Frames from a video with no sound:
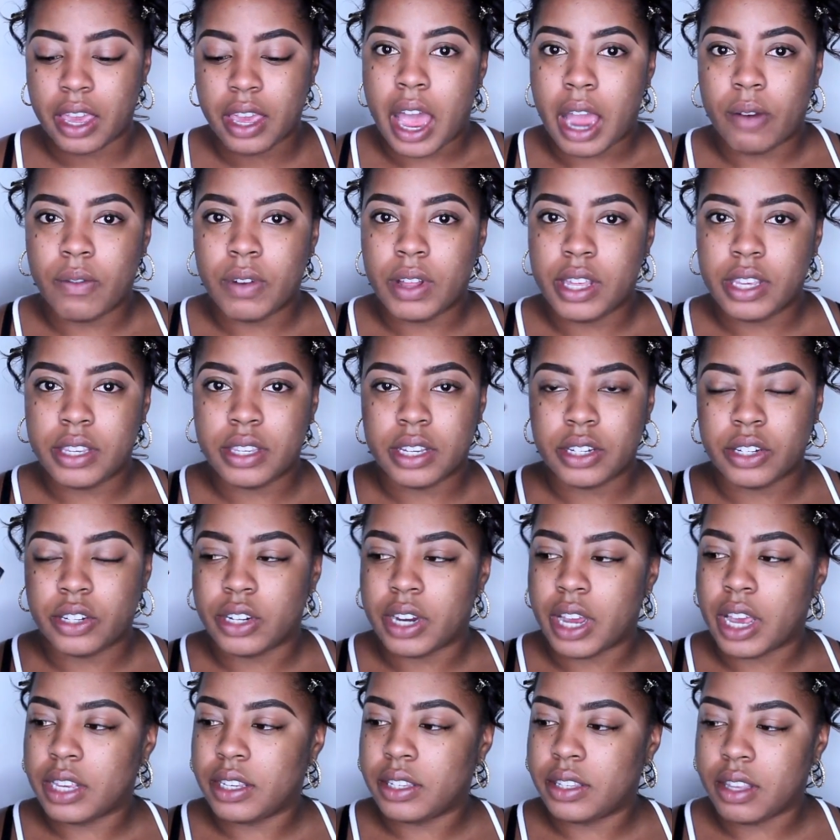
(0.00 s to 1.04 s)
I really
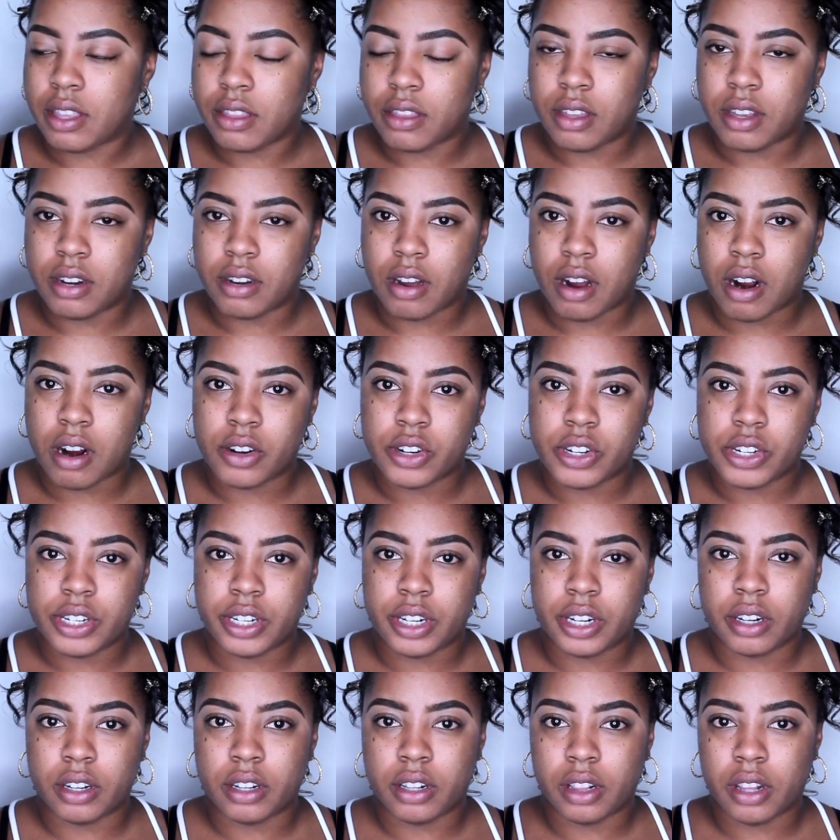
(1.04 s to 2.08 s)
suggest the NARS
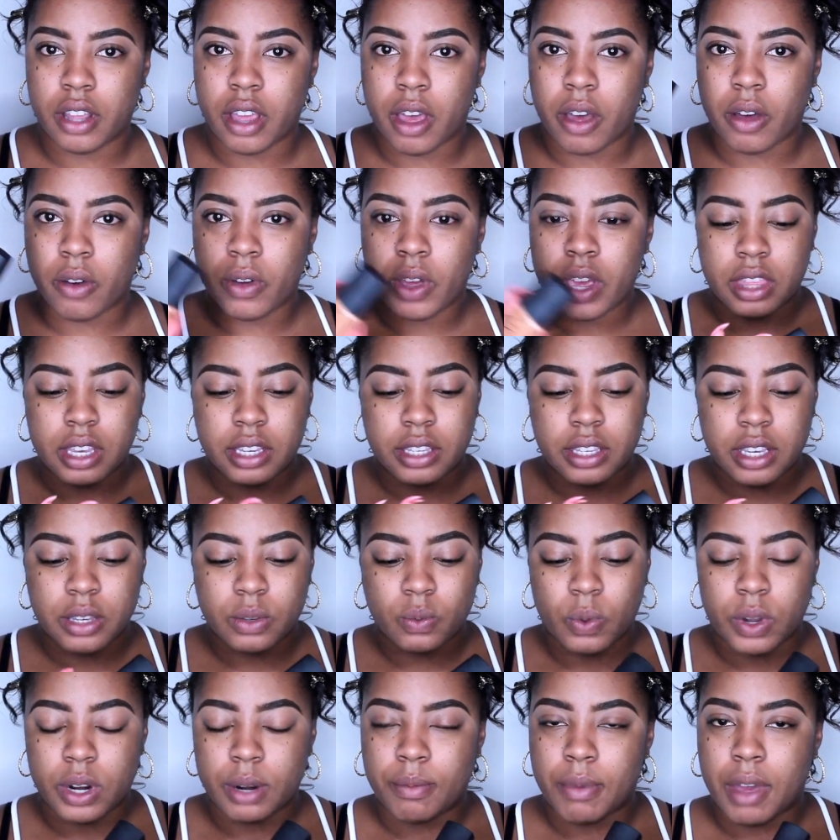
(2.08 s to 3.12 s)
Sheer Glow. This is
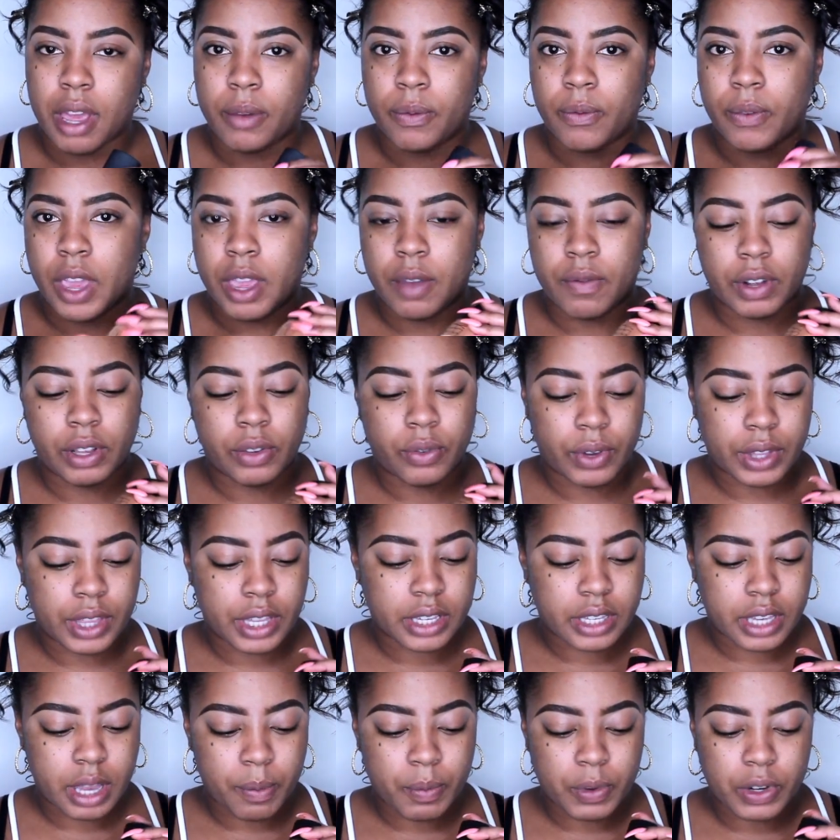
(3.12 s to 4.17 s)
one of my favorites for the
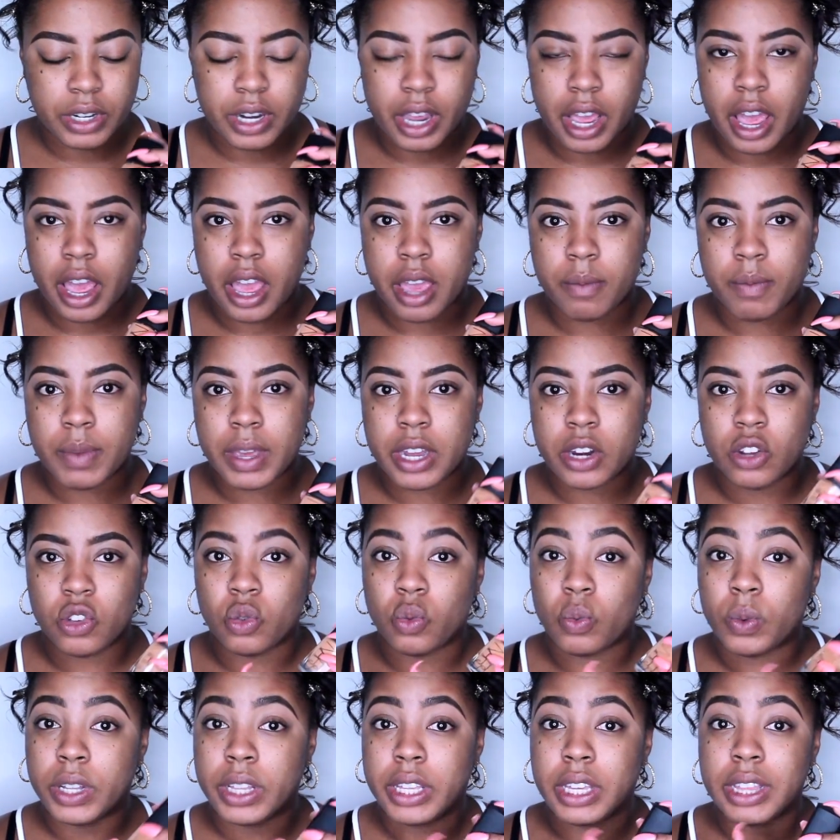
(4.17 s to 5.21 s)
summertime. It
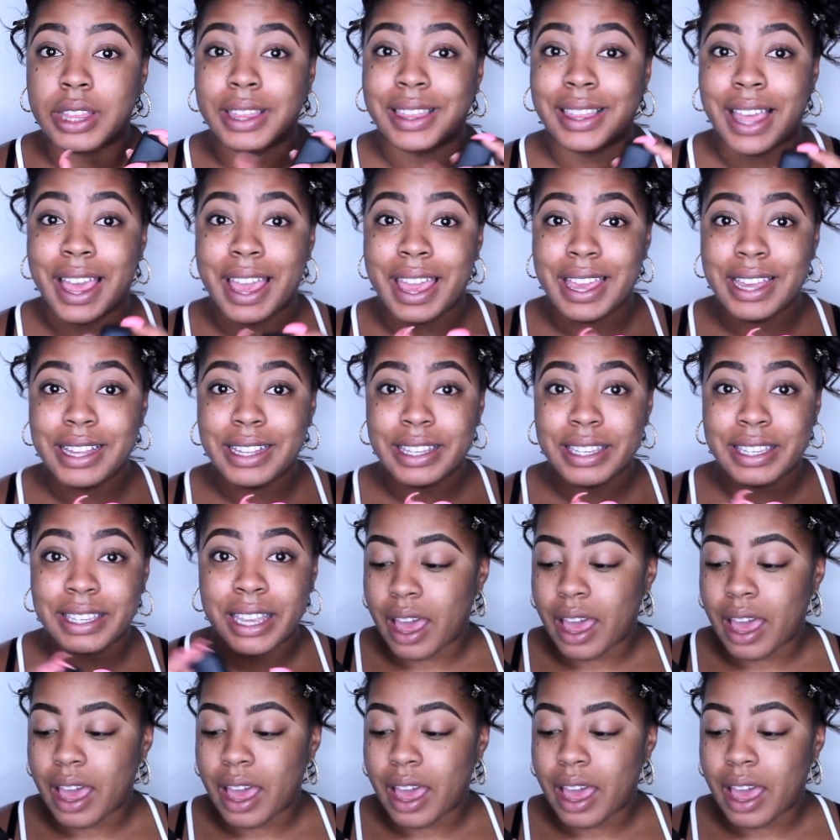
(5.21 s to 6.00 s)
is really light.